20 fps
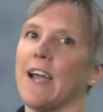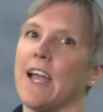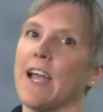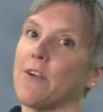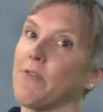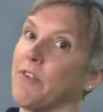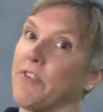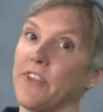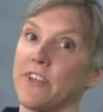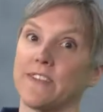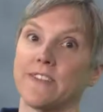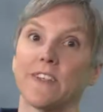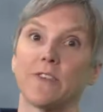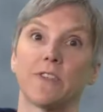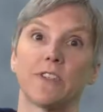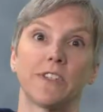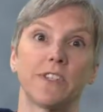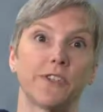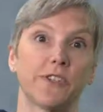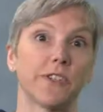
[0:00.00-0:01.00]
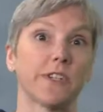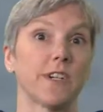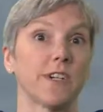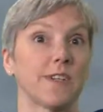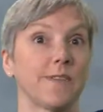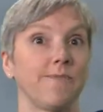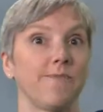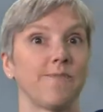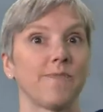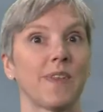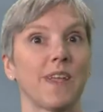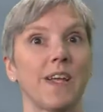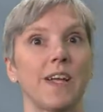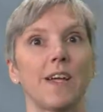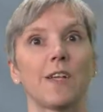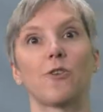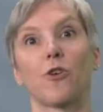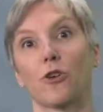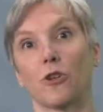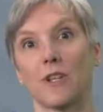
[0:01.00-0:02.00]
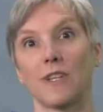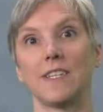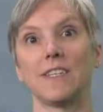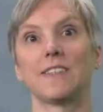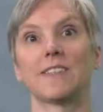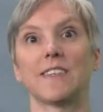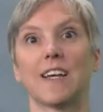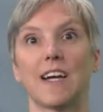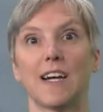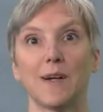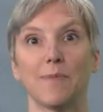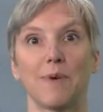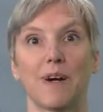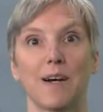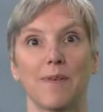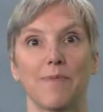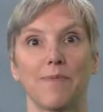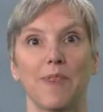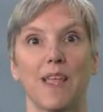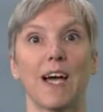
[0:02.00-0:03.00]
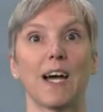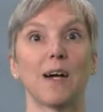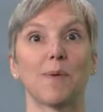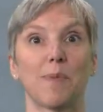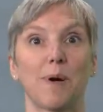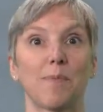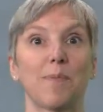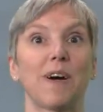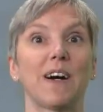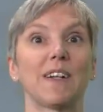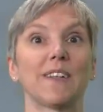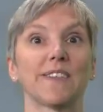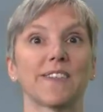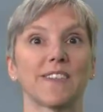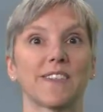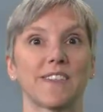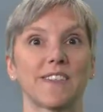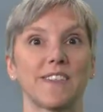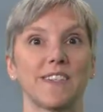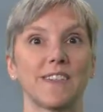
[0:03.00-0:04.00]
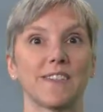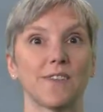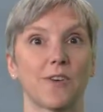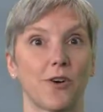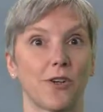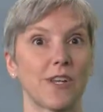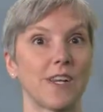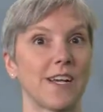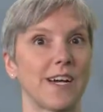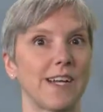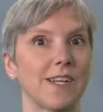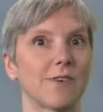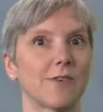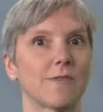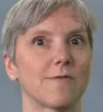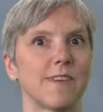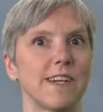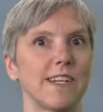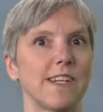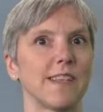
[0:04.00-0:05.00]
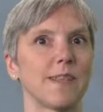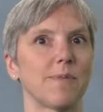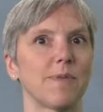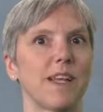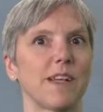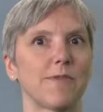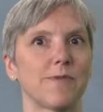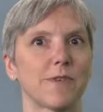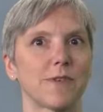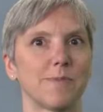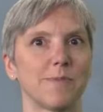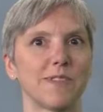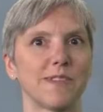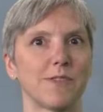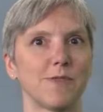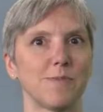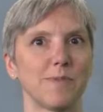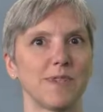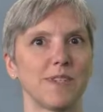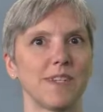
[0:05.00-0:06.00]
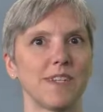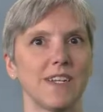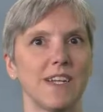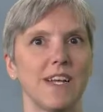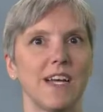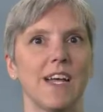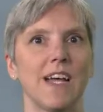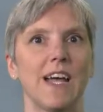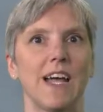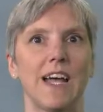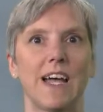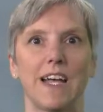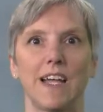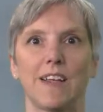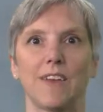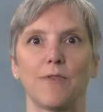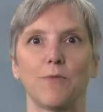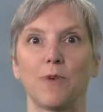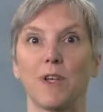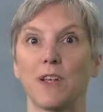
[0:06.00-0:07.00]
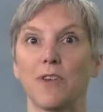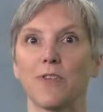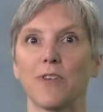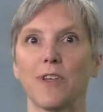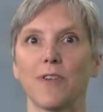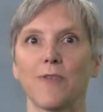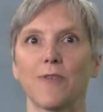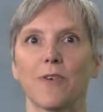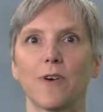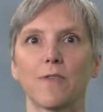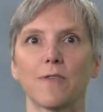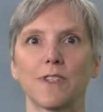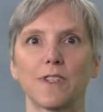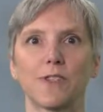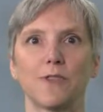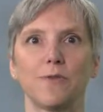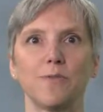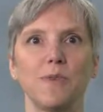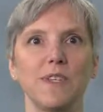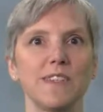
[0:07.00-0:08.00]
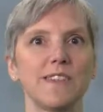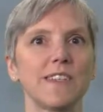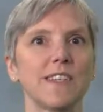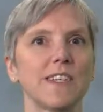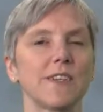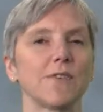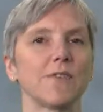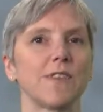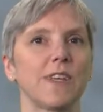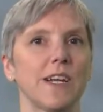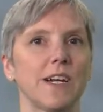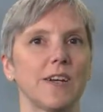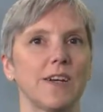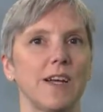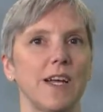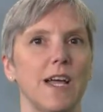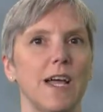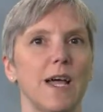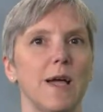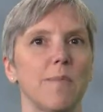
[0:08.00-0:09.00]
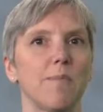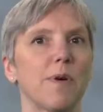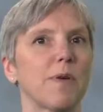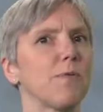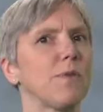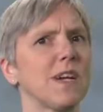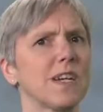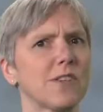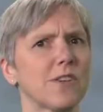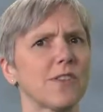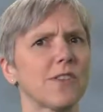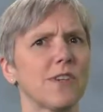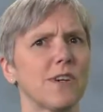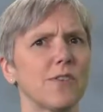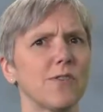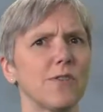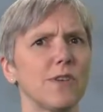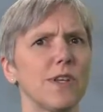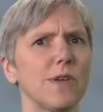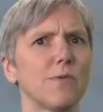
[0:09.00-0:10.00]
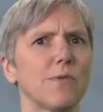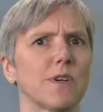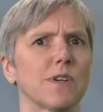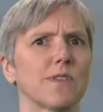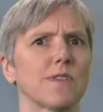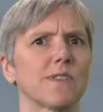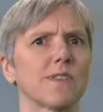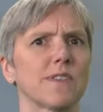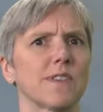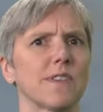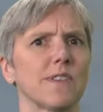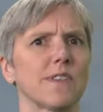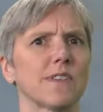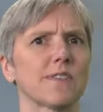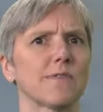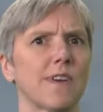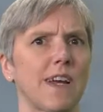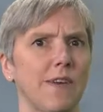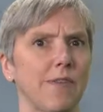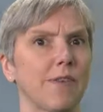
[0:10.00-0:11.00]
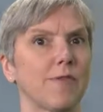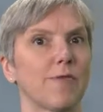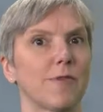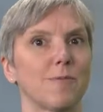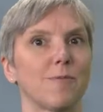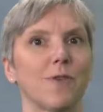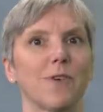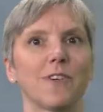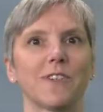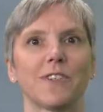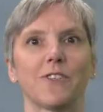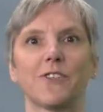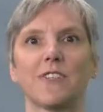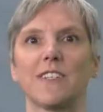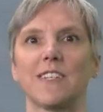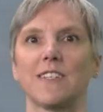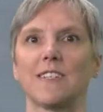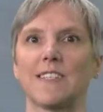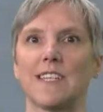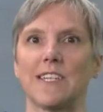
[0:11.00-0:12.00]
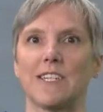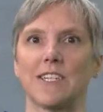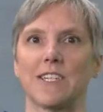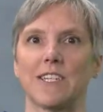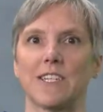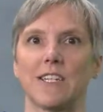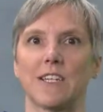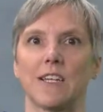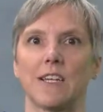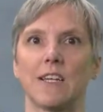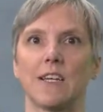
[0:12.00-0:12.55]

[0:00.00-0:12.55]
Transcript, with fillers: Everything's going digital, not least ACHEMA. ACHEMA Pulse is online already. The platform is open, and we're looking forward to meeting you there. But we're not the only ones striving for more digitalization.